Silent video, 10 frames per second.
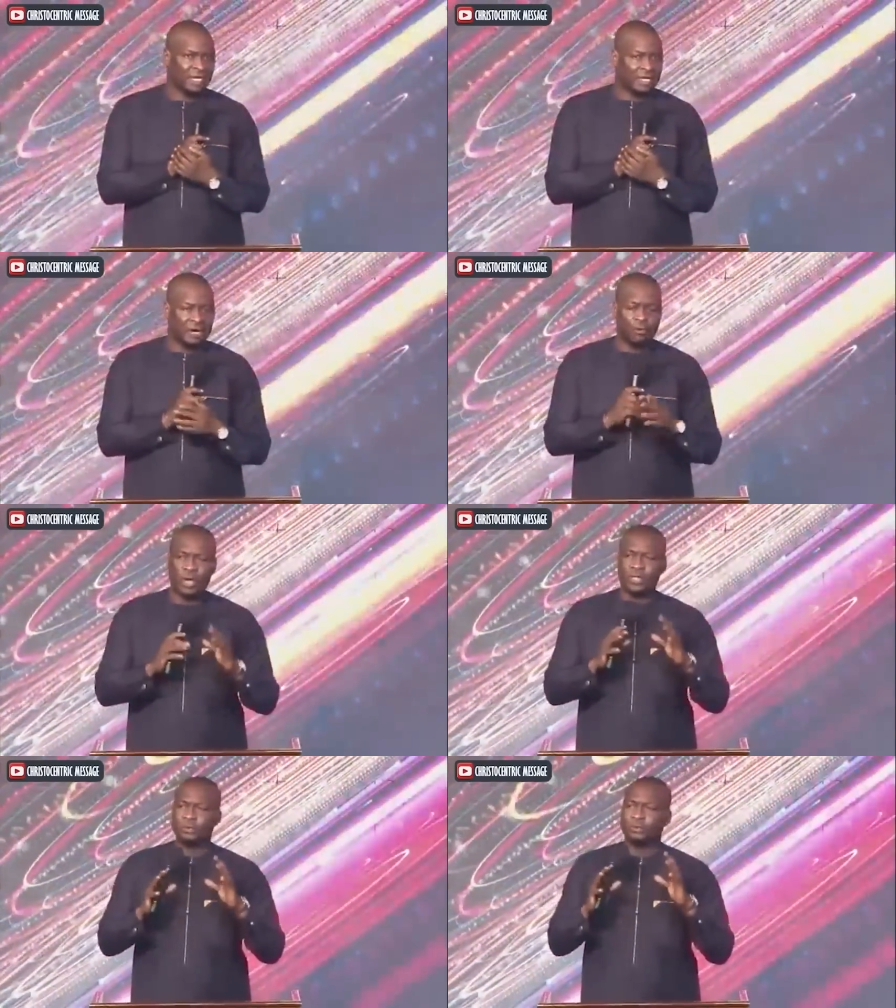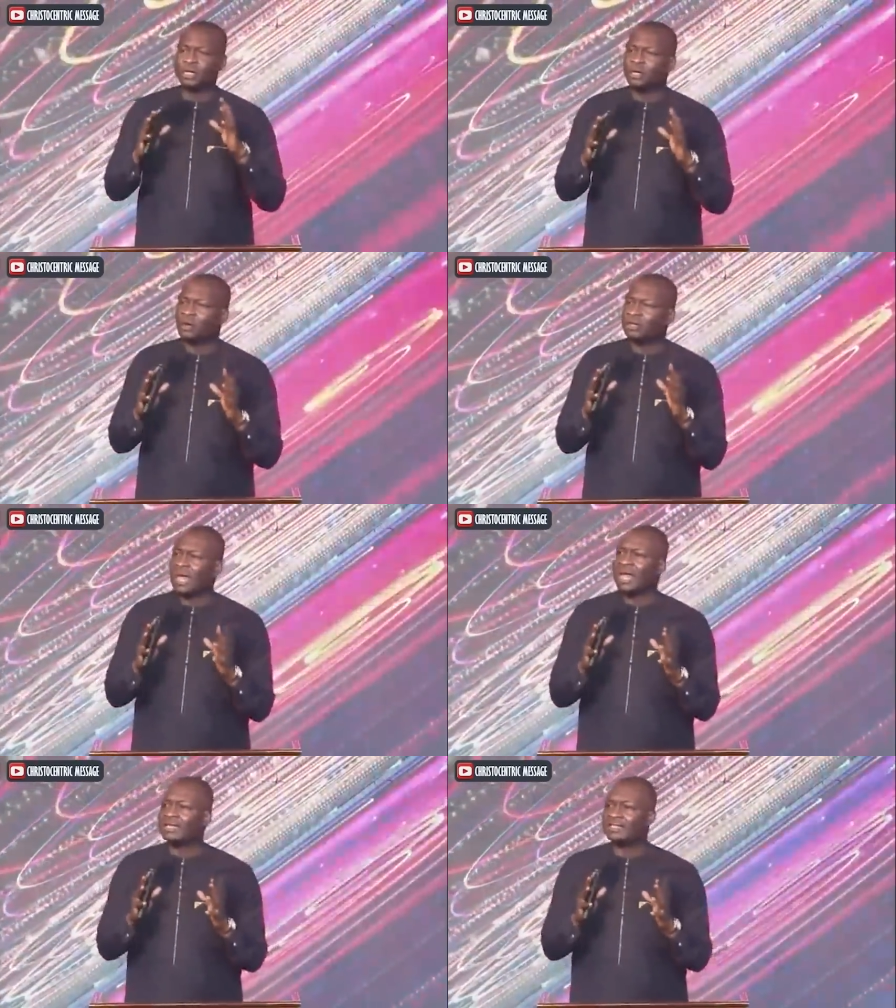now when you
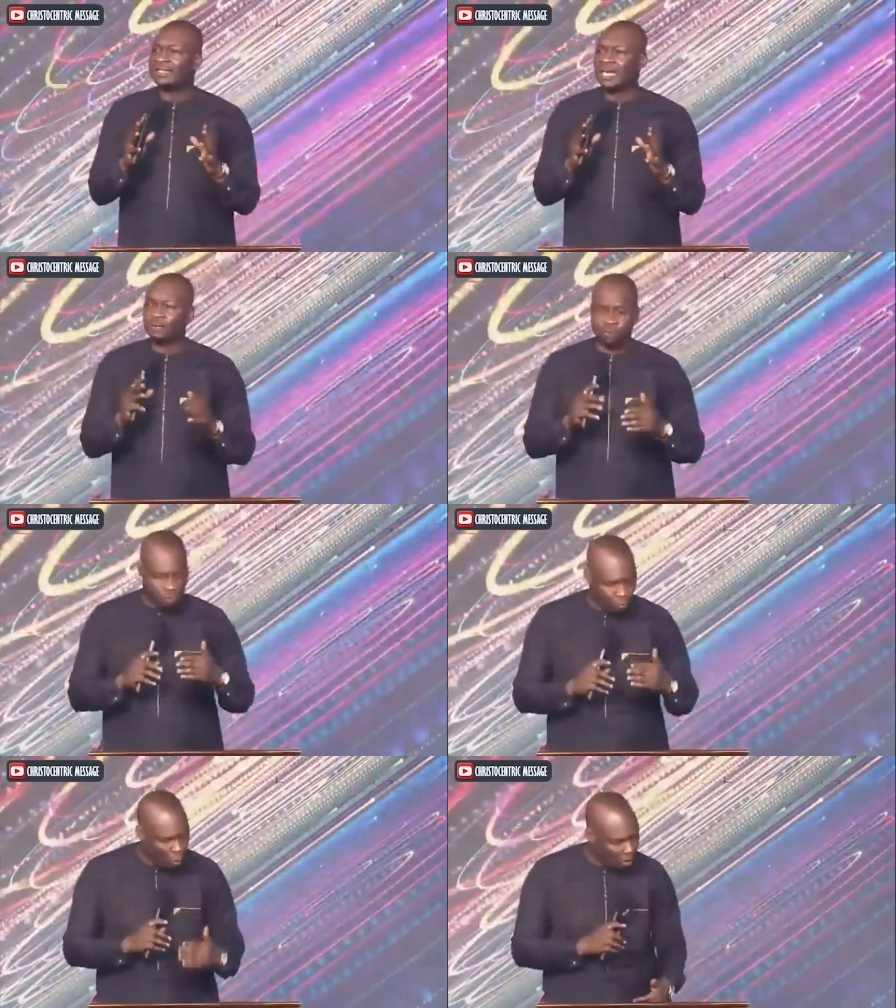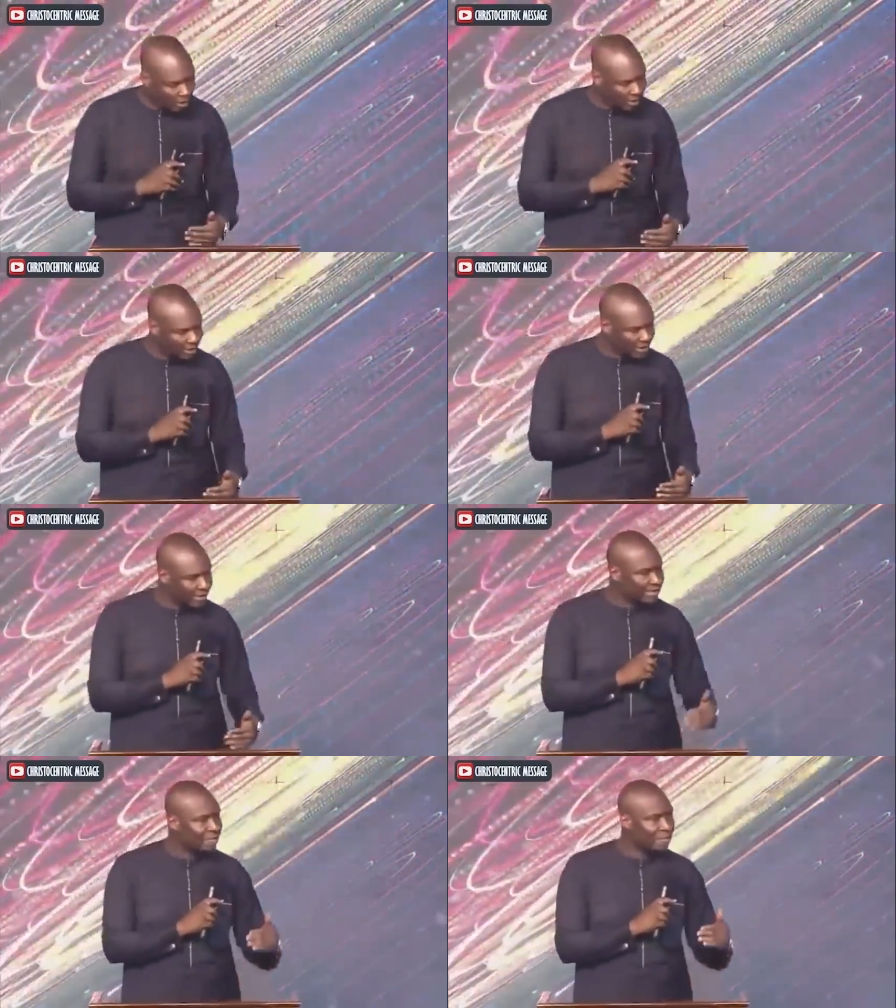recognize that to walk
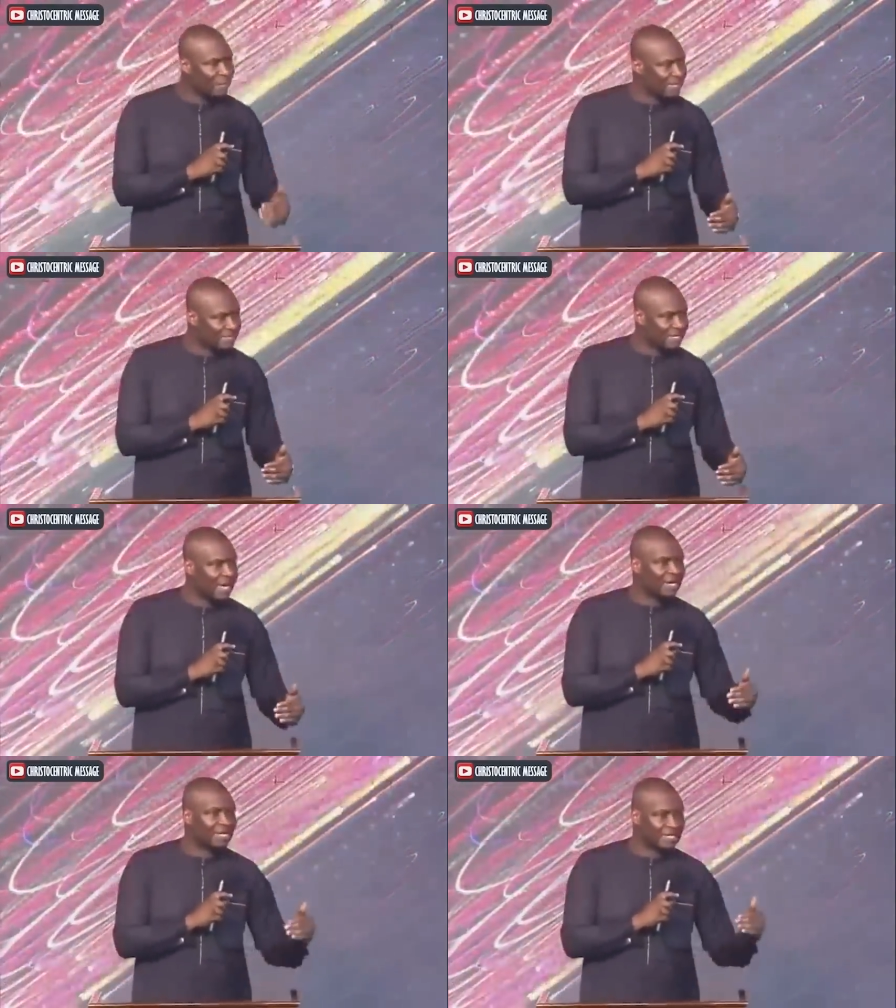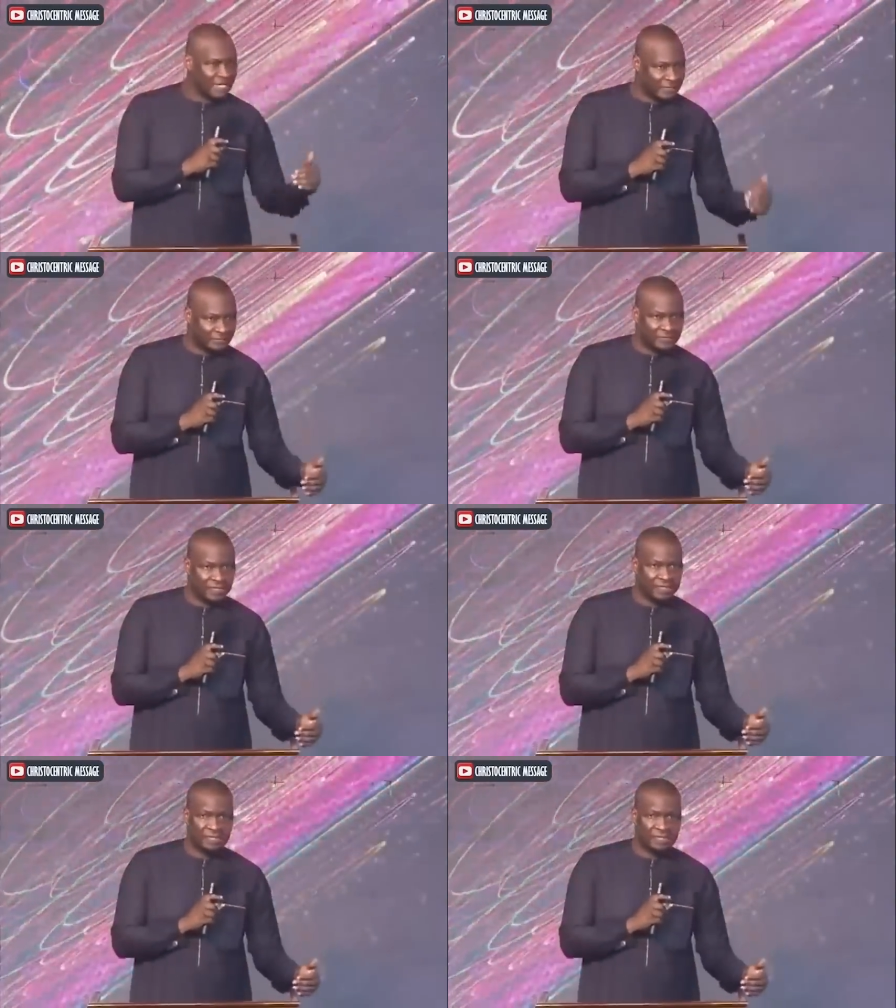is a blessing and a gift